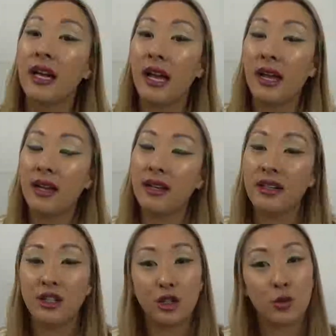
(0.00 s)

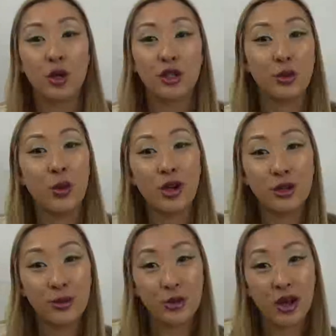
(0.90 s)
And just want to
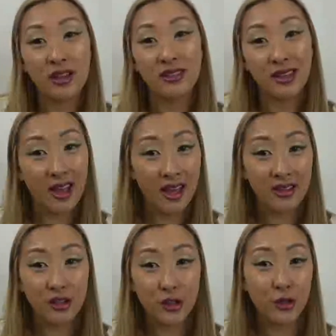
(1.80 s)
welcome you guys
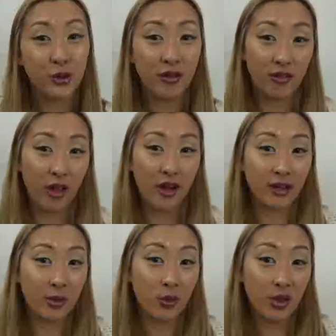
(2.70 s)
again to
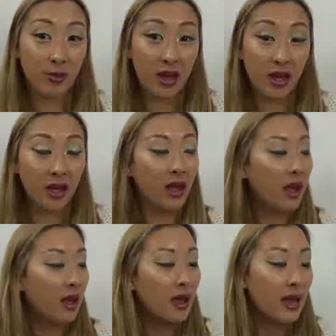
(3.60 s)
vlogging with me.
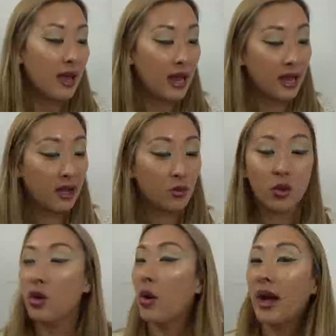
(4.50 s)
And
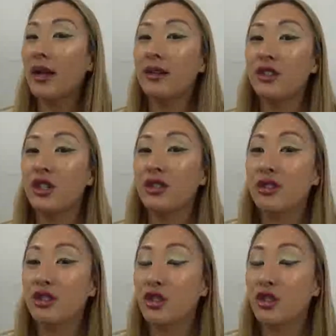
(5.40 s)
we'll go ahead and just